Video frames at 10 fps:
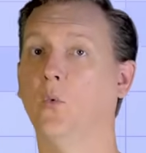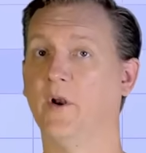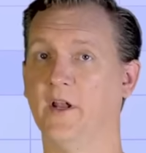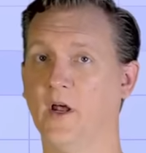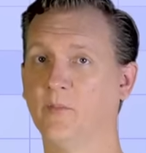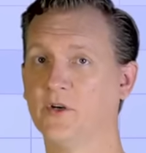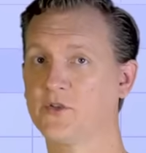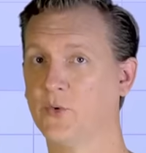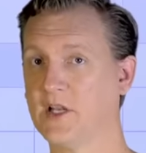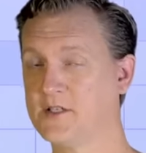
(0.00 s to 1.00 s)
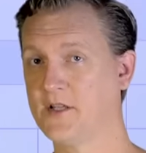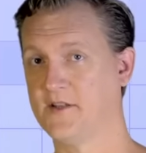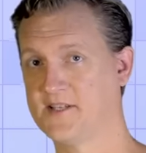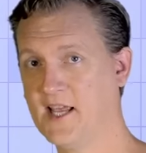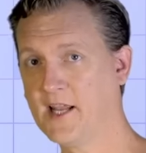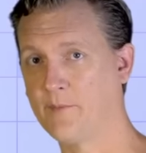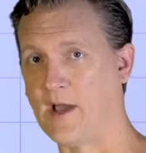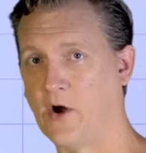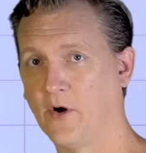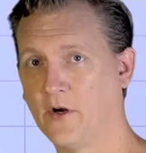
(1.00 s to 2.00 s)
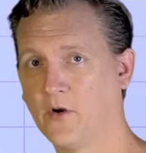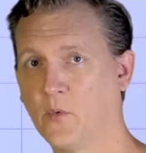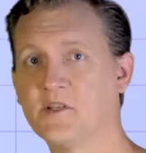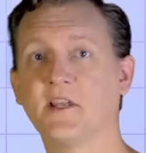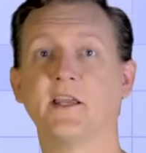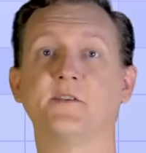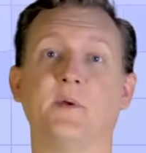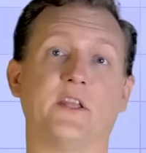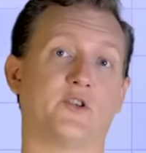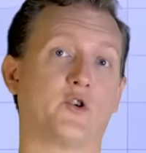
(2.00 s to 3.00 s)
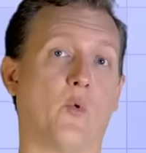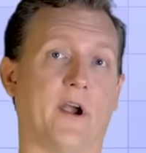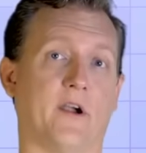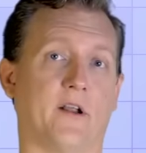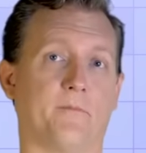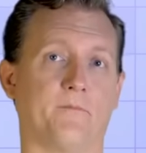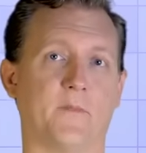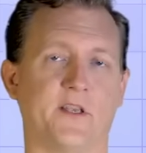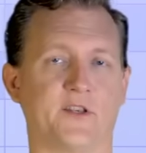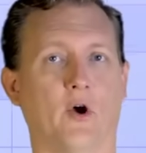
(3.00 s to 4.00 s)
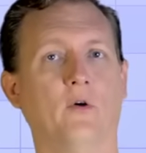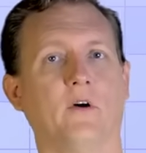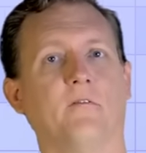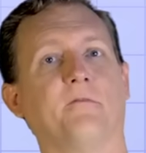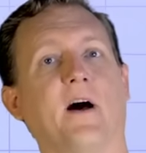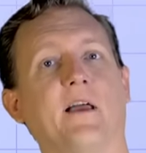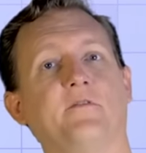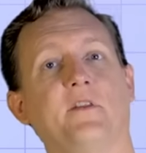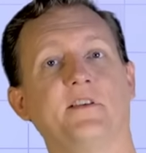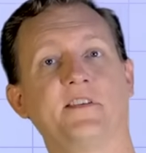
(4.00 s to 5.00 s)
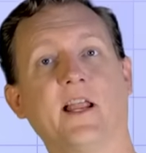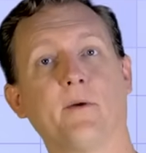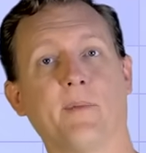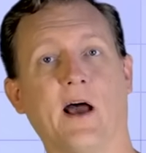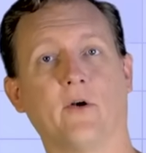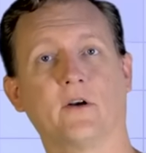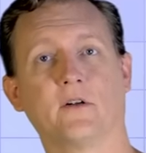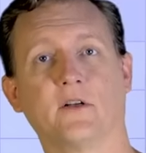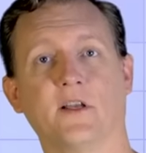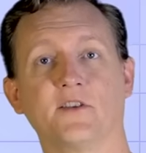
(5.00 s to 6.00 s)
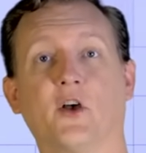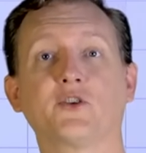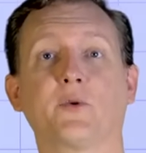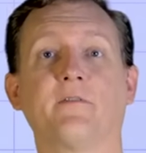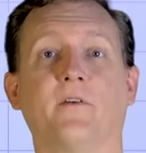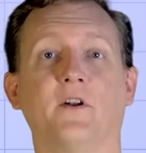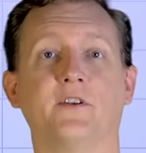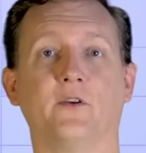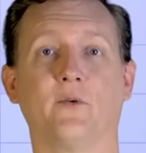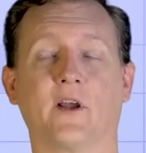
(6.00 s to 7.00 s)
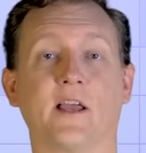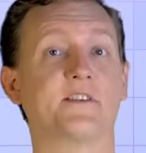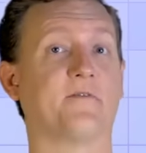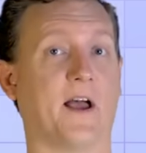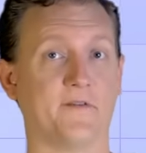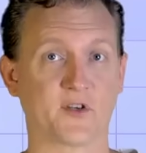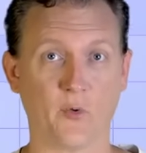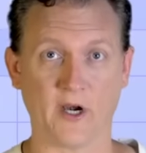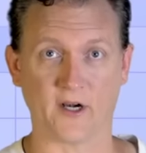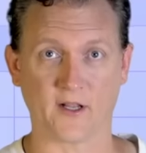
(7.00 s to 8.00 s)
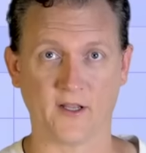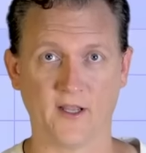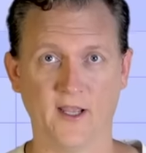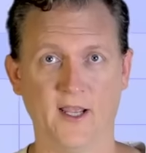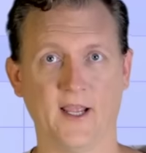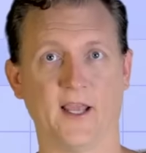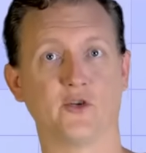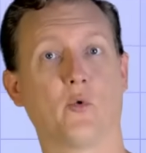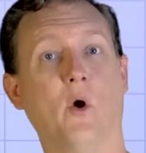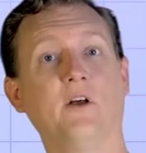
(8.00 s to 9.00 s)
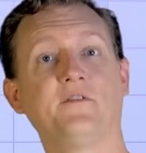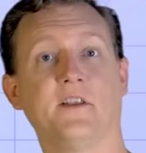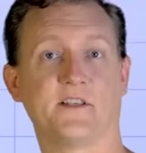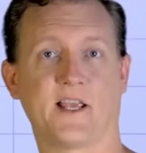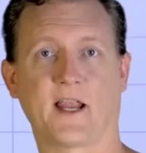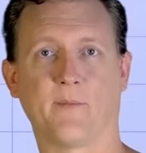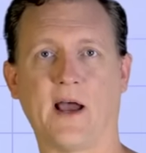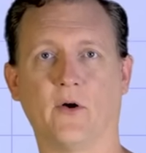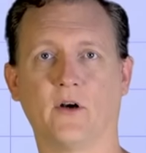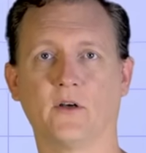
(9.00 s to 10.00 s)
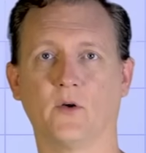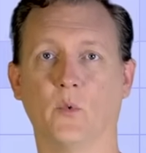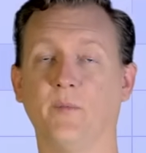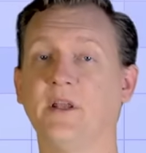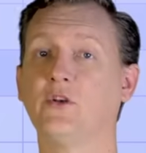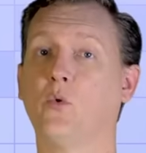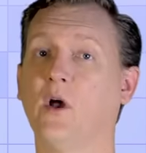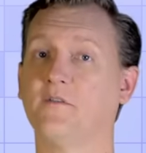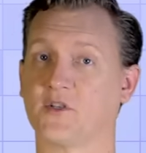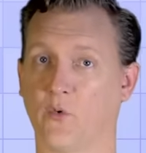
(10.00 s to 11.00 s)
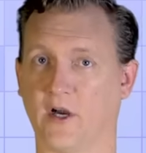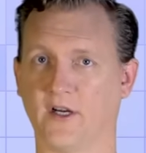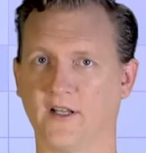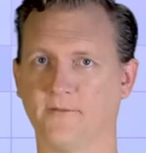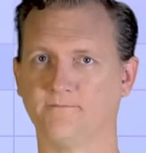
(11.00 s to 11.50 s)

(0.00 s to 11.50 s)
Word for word: When a number is raised to the second power, we say it's being squared. So 5 to the second power is also referred to as 5 squared, and 12 to the second power would be 12 squared.